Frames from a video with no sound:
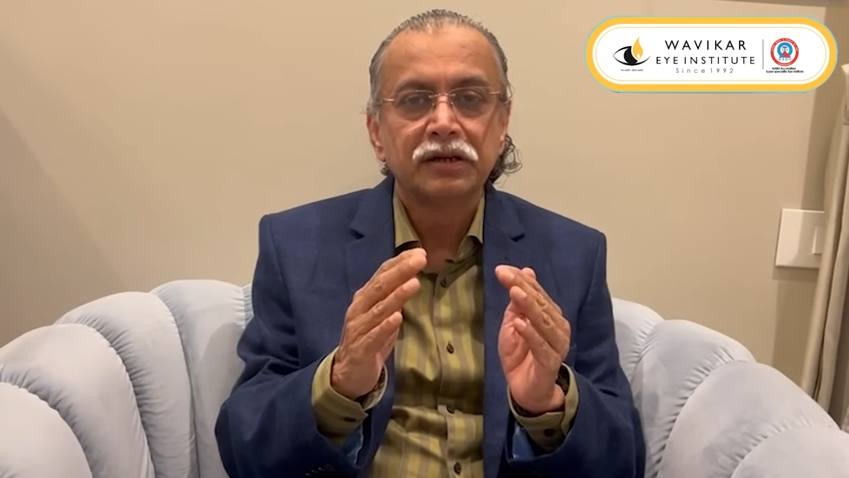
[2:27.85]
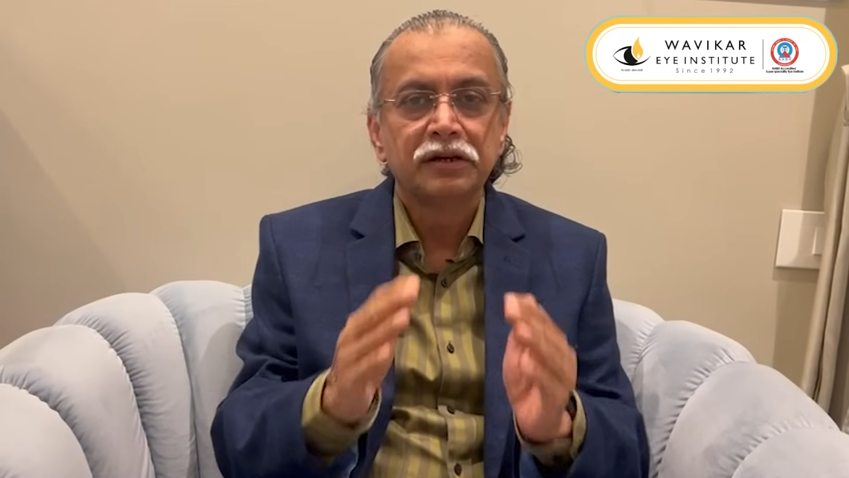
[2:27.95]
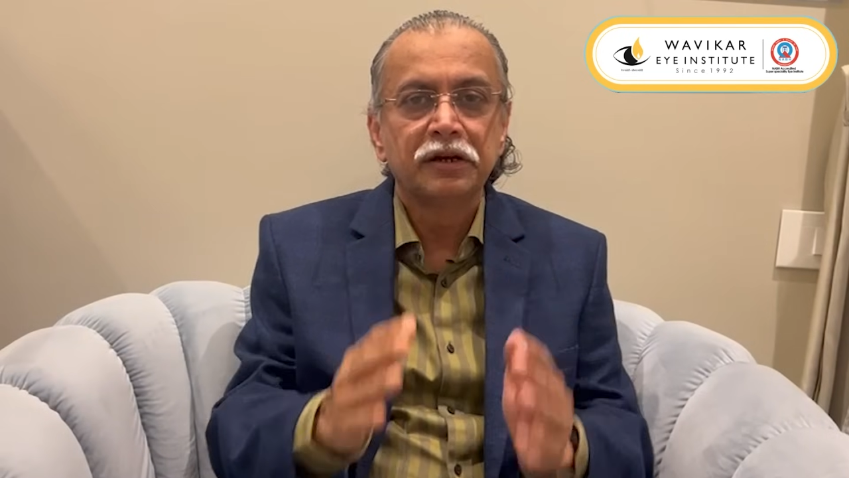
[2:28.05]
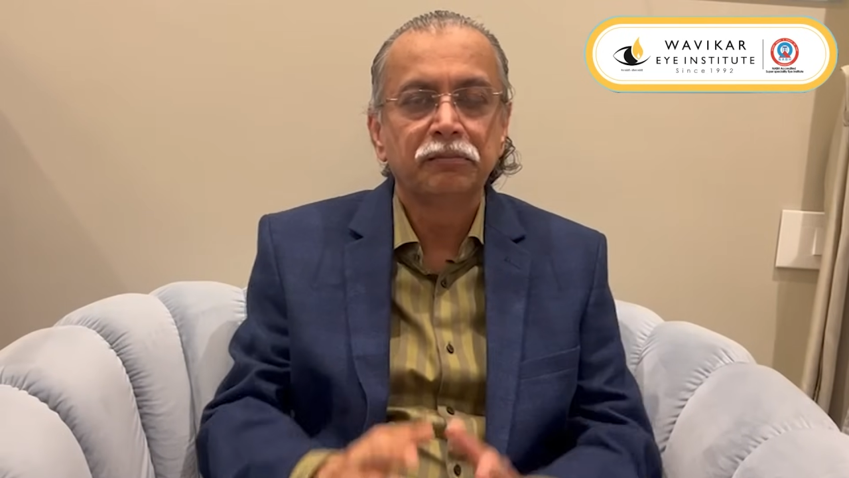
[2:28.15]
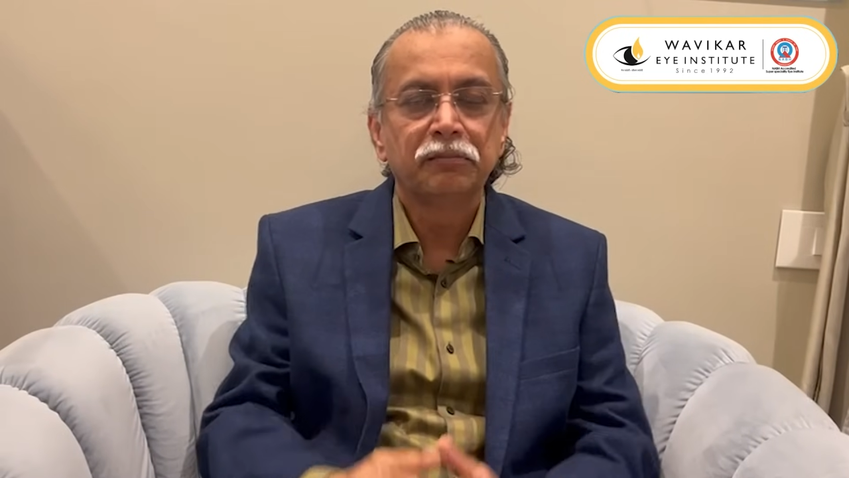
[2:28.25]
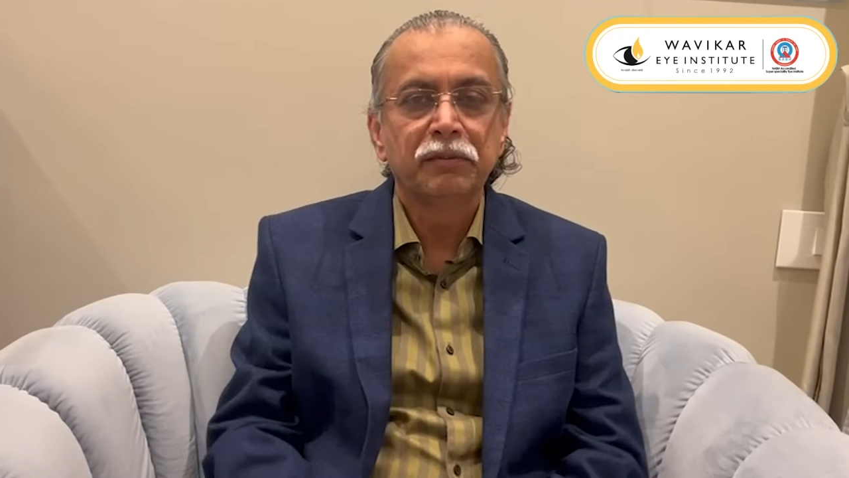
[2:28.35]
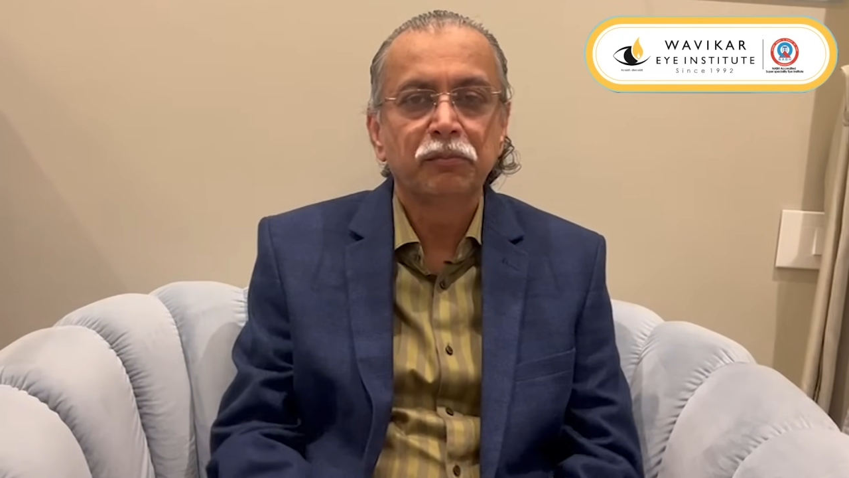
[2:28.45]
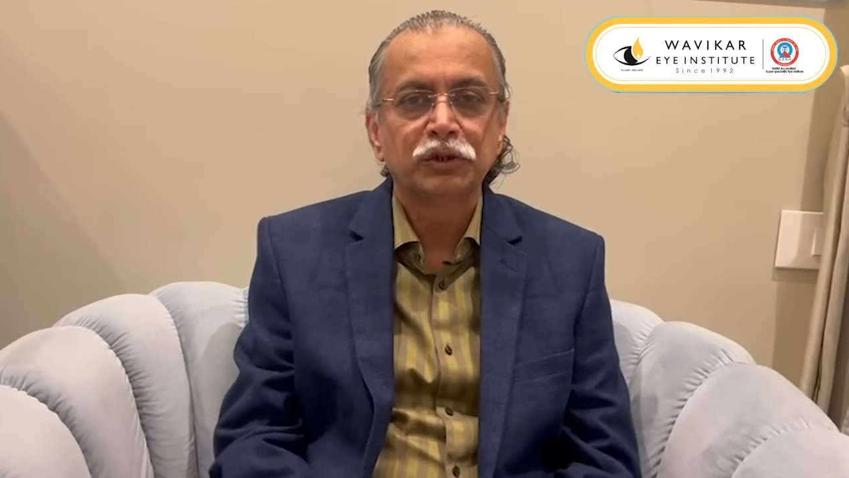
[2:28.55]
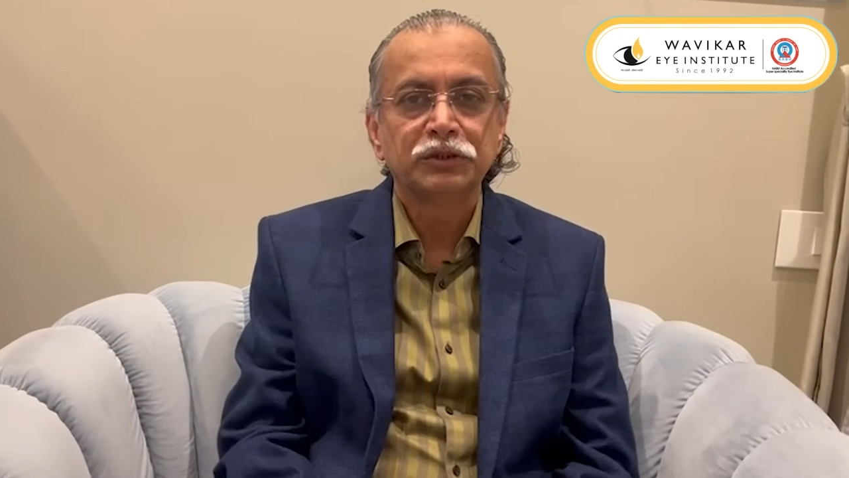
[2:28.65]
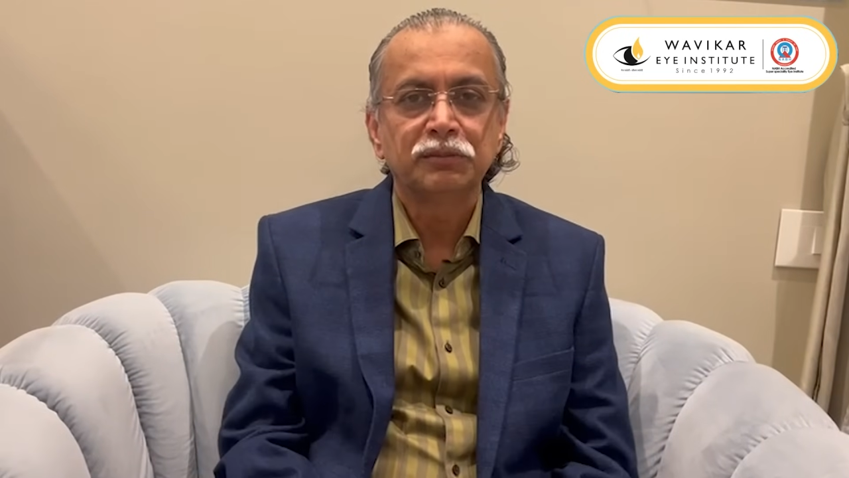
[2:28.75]
treatment
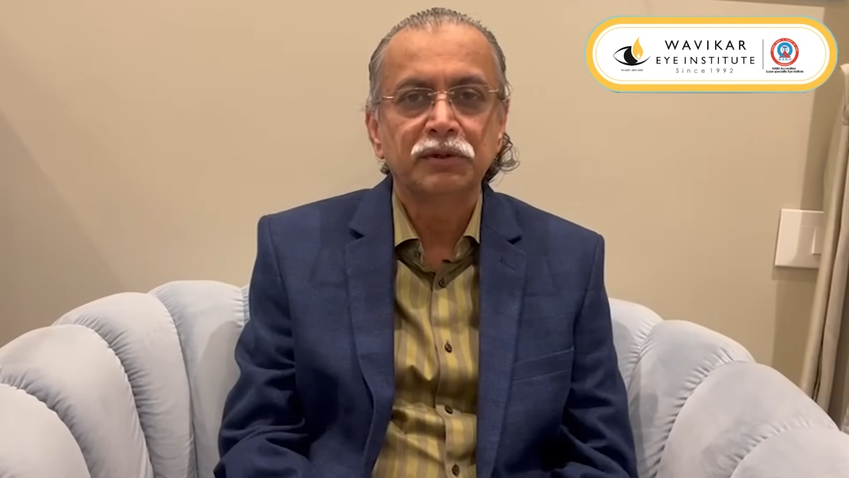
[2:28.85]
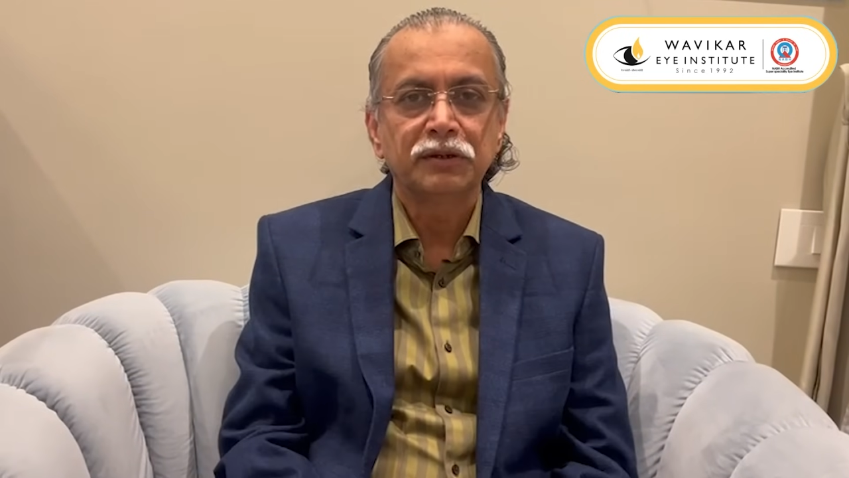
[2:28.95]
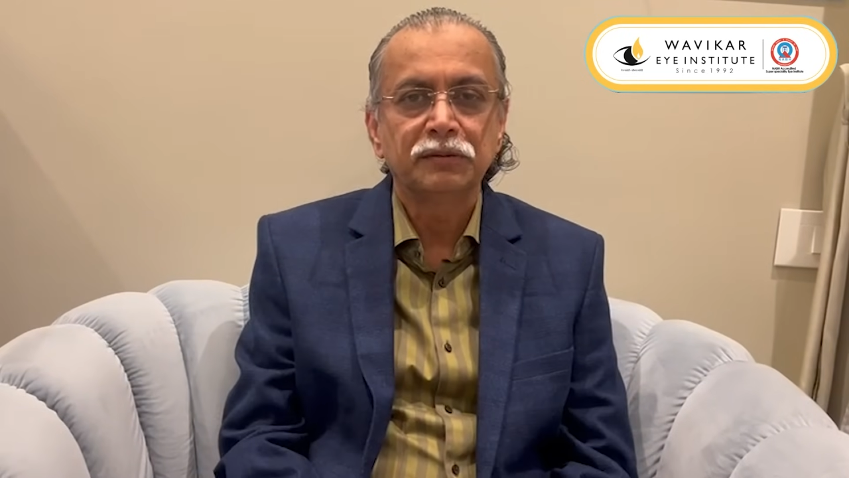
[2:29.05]
possible.